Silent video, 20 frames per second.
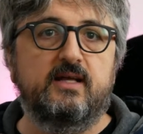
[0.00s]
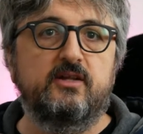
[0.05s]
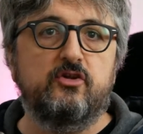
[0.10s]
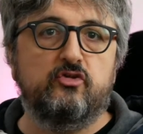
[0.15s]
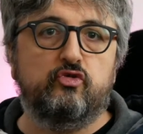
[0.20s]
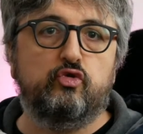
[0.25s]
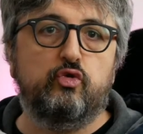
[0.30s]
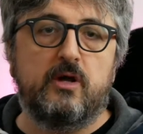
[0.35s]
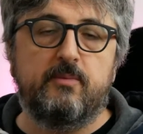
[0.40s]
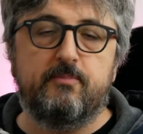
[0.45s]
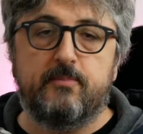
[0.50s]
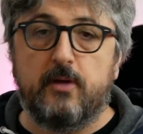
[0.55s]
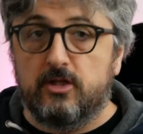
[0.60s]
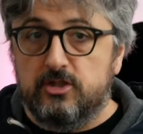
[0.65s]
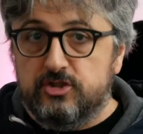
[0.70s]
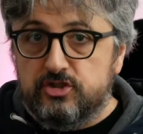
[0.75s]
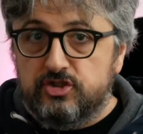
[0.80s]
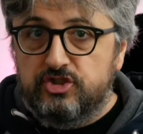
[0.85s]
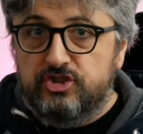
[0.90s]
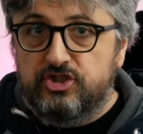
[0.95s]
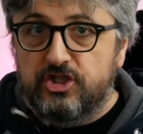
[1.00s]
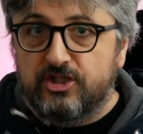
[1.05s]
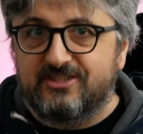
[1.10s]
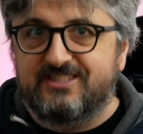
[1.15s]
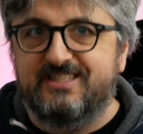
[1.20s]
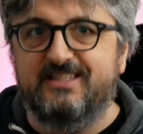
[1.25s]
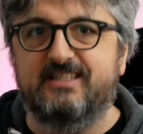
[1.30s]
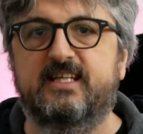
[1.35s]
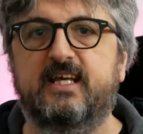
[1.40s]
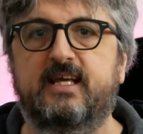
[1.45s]
in the swap
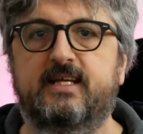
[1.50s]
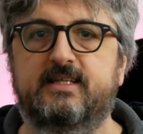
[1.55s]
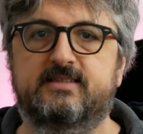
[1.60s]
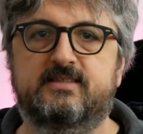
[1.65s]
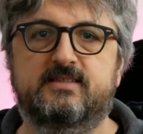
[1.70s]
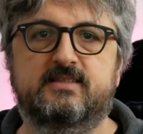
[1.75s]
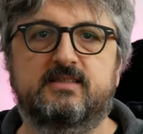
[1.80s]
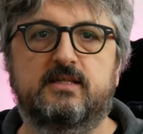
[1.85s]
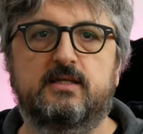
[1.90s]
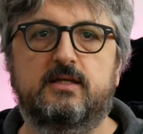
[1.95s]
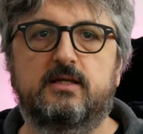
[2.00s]
just in case.